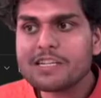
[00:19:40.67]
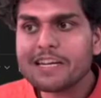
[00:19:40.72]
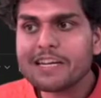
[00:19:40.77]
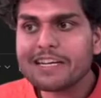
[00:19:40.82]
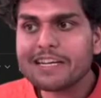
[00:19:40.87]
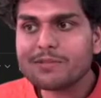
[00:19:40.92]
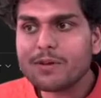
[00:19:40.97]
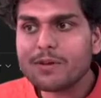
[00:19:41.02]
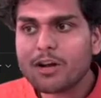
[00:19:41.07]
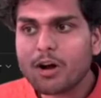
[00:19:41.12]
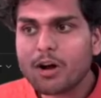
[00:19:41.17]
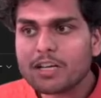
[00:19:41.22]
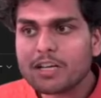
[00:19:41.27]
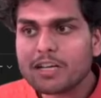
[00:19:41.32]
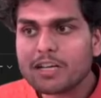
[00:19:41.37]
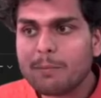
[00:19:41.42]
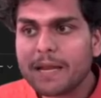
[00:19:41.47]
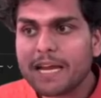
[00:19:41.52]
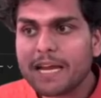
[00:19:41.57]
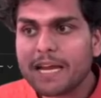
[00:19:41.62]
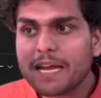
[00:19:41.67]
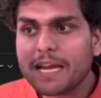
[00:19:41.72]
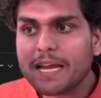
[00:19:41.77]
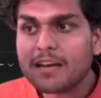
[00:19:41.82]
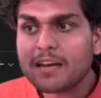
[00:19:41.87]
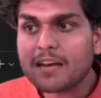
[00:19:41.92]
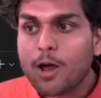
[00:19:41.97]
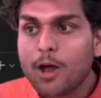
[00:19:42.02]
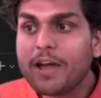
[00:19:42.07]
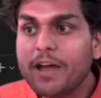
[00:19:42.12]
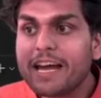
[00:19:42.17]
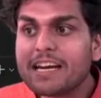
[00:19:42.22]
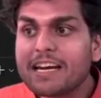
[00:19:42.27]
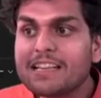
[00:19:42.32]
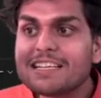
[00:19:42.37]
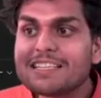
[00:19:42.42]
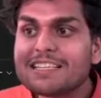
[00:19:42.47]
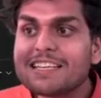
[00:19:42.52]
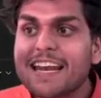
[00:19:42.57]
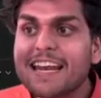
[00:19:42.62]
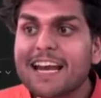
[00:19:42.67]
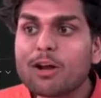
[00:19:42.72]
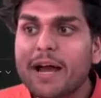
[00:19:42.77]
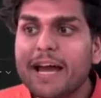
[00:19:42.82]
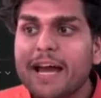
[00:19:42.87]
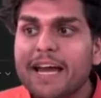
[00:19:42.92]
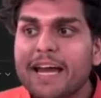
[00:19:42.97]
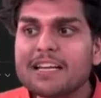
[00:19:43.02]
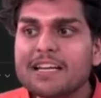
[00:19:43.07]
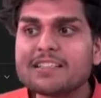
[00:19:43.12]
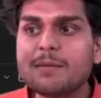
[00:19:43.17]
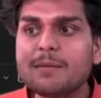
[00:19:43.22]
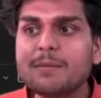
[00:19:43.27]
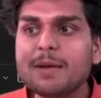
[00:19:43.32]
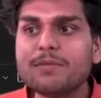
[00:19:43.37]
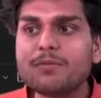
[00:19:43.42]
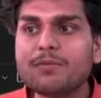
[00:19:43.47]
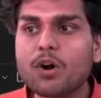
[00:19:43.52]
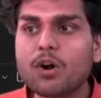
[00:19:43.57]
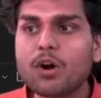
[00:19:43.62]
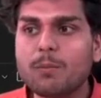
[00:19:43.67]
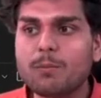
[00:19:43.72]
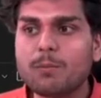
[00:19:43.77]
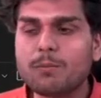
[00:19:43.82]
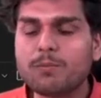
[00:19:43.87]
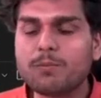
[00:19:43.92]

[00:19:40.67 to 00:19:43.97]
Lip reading: will not complain. Where this require is coming from?